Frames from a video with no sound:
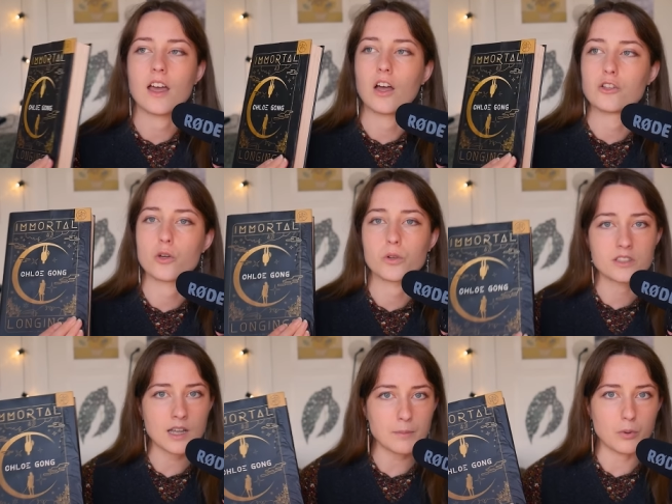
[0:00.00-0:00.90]
Uh, so at
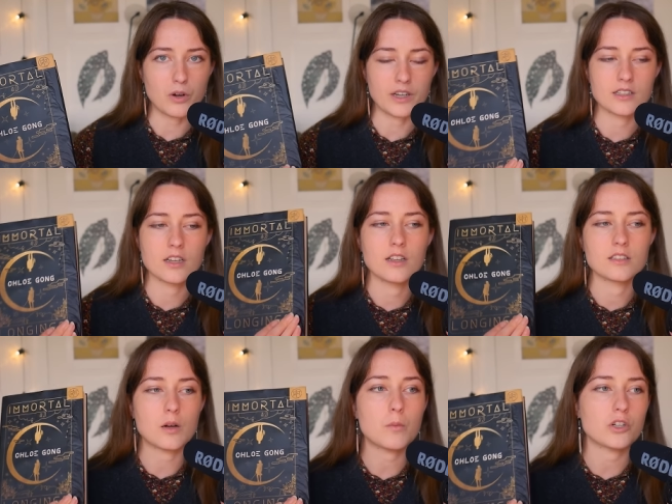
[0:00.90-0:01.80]
some point,
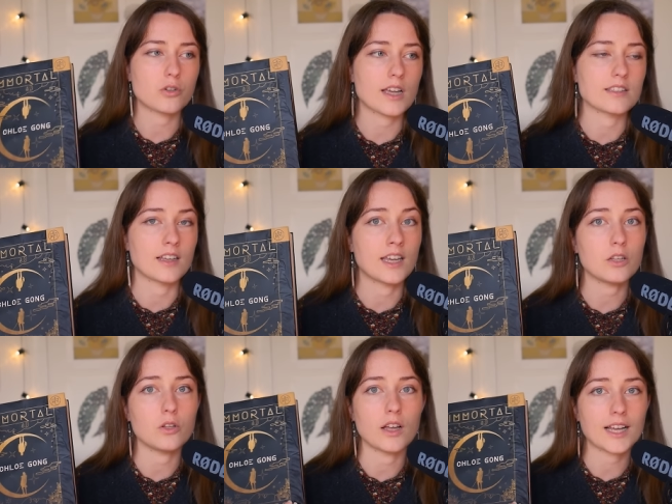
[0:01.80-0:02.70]
someone tries to
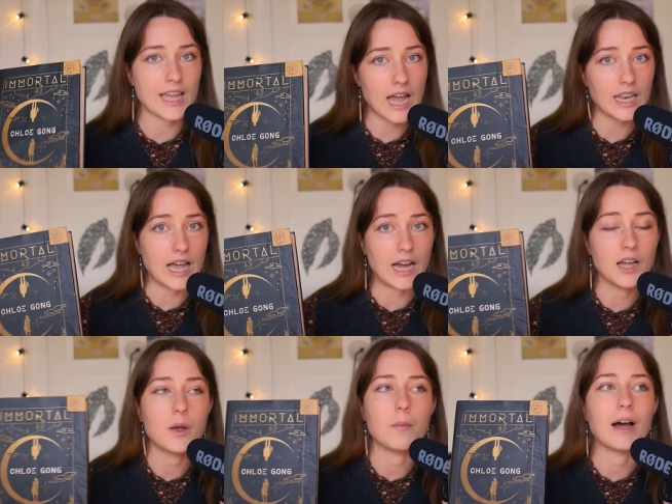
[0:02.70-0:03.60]
kill Kella
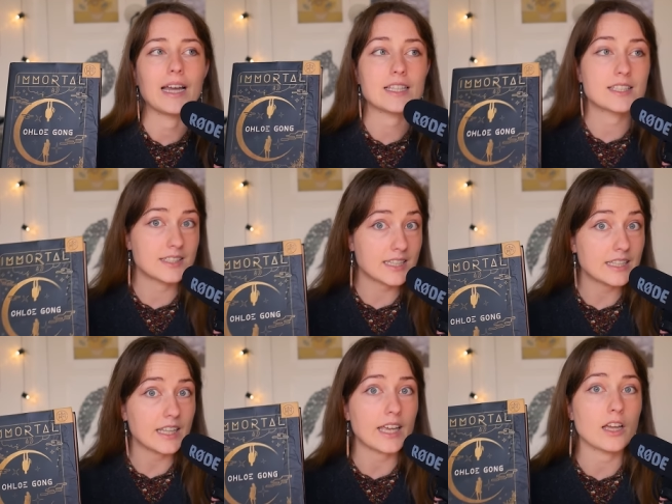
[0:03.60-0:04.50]
by
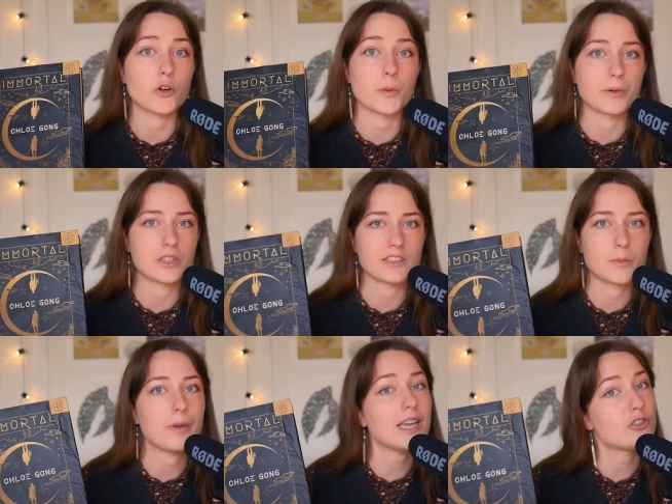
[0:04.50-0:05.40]
stealing her
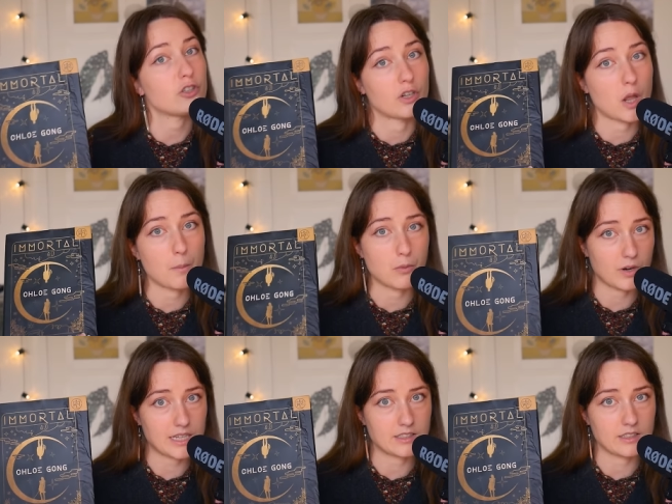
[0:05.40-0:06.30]
participation
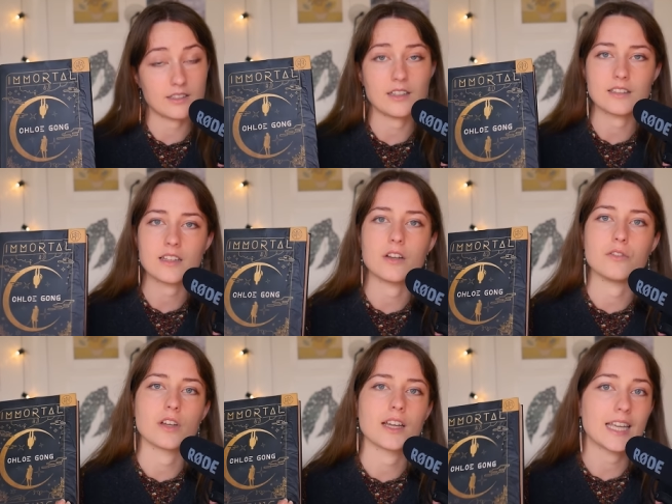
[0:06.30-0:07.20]
bracelet instead
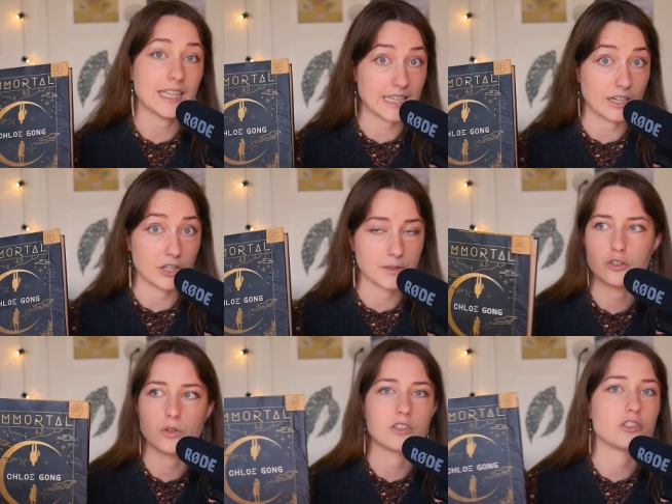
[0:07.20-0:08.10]
of killing her,
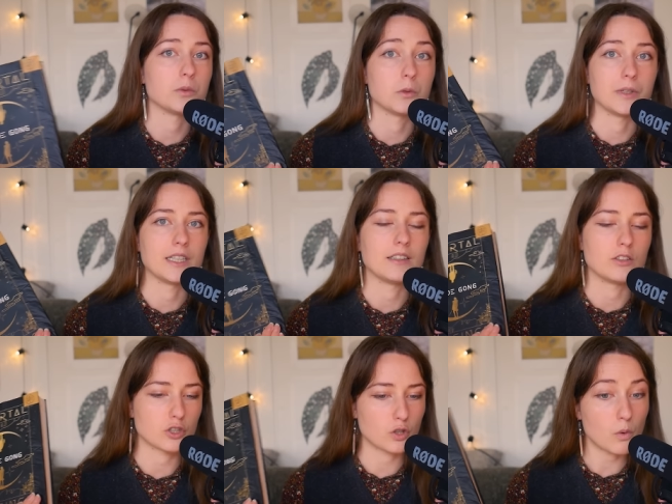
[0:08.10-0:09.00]
so that she will be
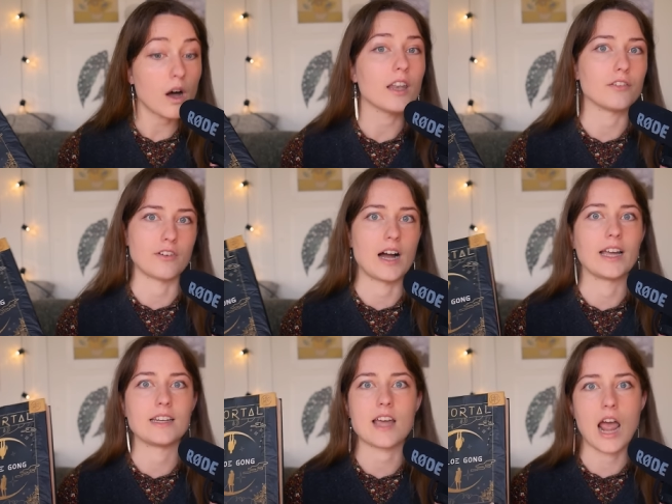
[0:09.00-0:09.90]

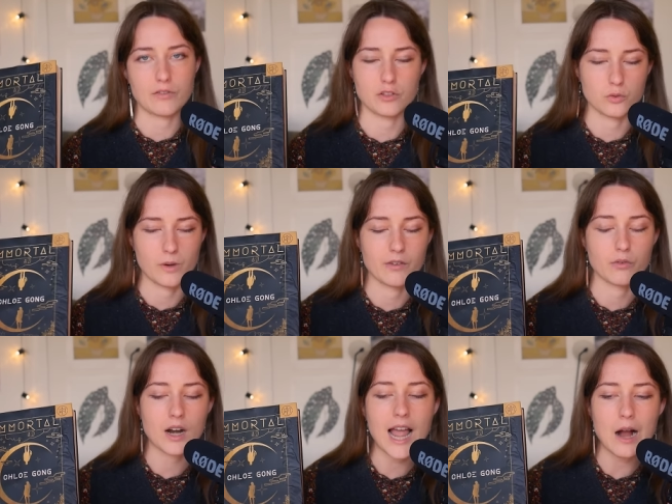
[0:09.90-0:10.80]
disqualified after
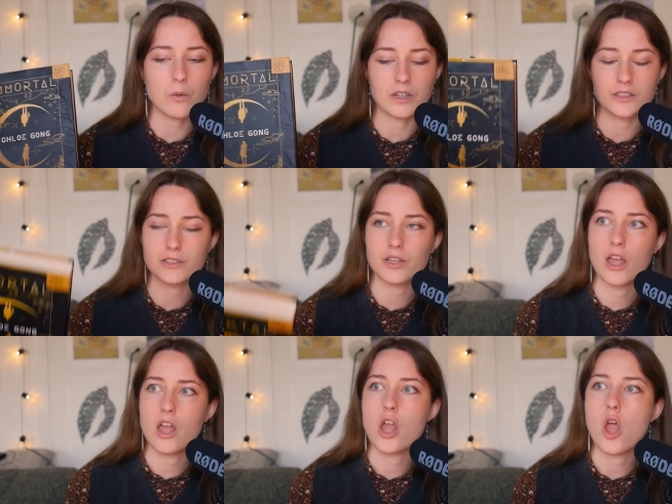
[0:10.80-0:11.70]
twenty-four hours.
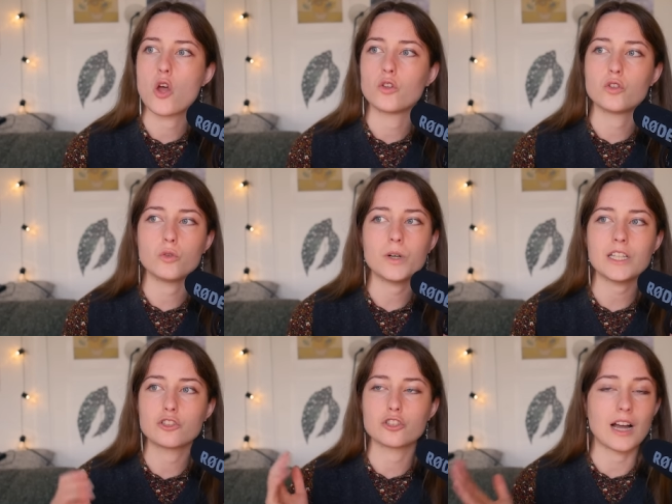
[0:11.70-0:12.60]
To
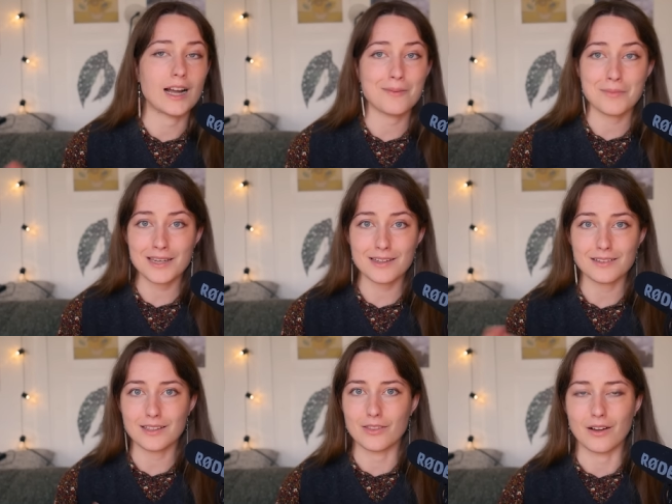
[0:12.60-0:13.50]
which I
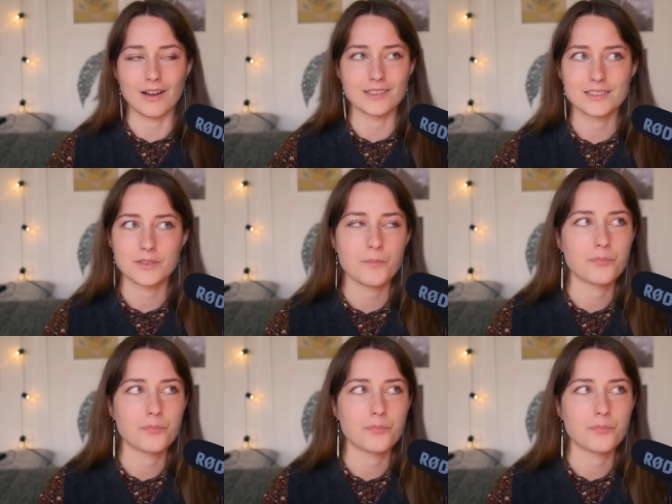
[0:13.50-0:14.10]
immediately thought,